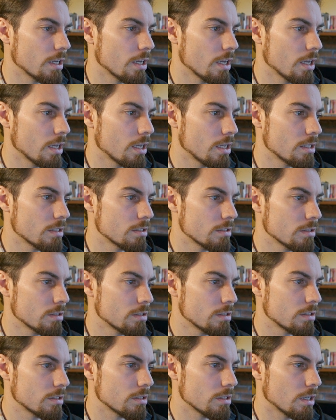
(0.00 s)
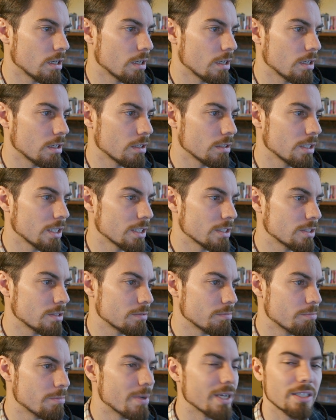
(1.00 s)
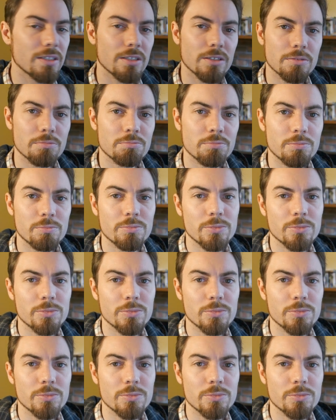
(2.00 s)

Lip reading: And let's make the